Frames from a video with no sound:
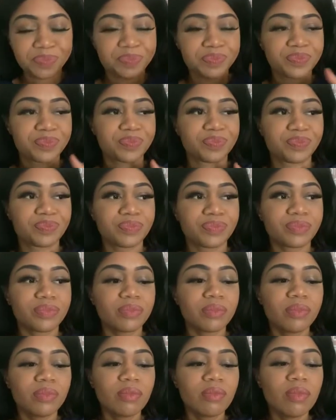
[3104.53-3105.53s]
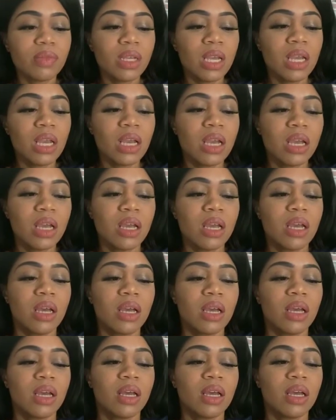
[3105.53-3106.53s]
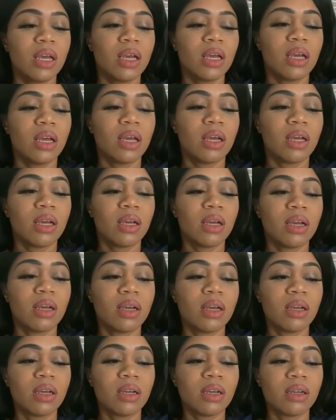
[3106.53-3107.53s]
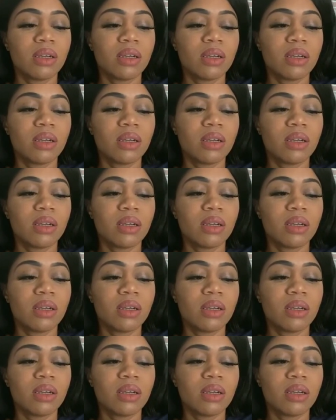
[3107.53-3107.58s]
No one is speaking in this clip.